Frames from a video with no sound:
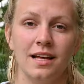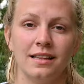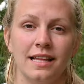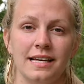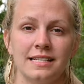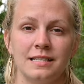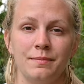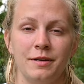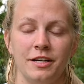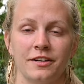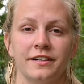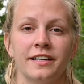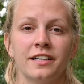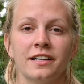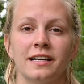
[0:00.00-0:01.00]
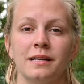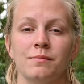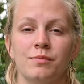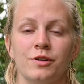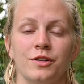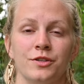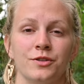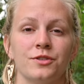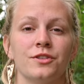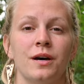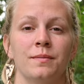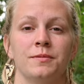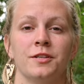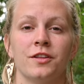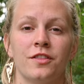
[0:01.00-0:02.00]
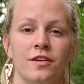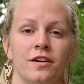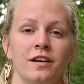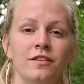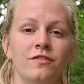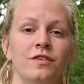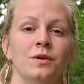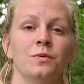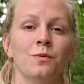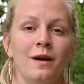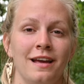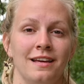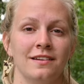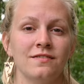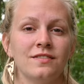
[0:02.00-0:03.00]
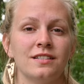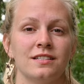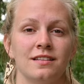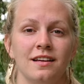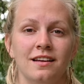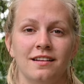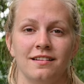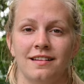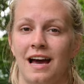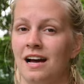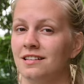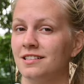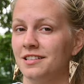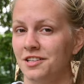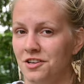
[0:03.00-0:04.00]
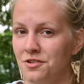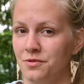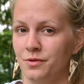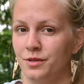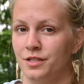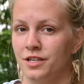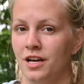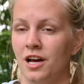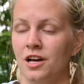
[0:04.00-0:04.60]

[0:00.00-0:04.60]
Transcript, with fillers: Lake Superior can produce up to 30-foot waves, and that's huge.